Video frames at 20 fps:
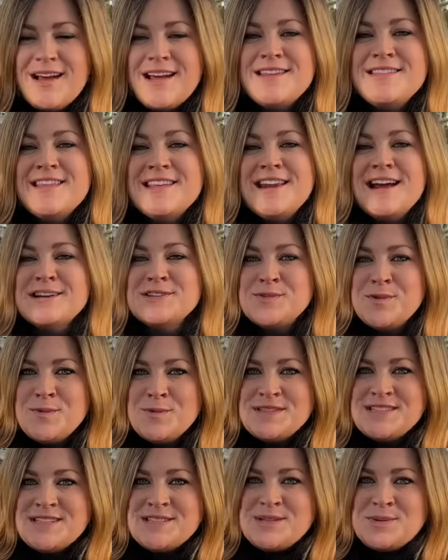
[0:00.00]
And the next one
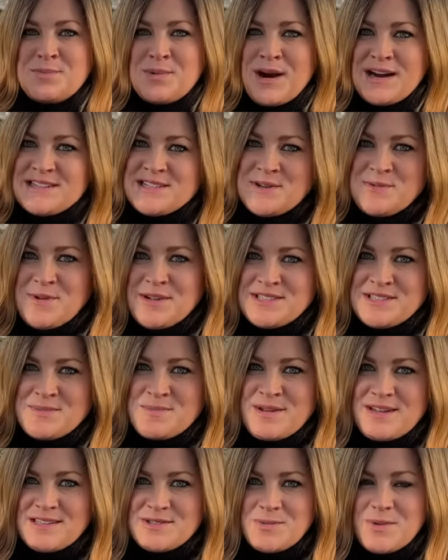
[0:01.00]
was a surprising one to
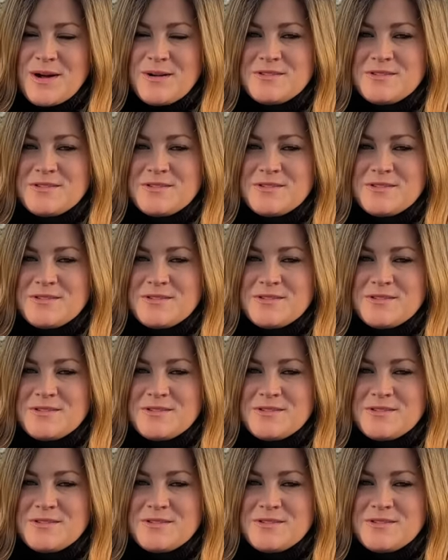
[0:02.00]
me as well.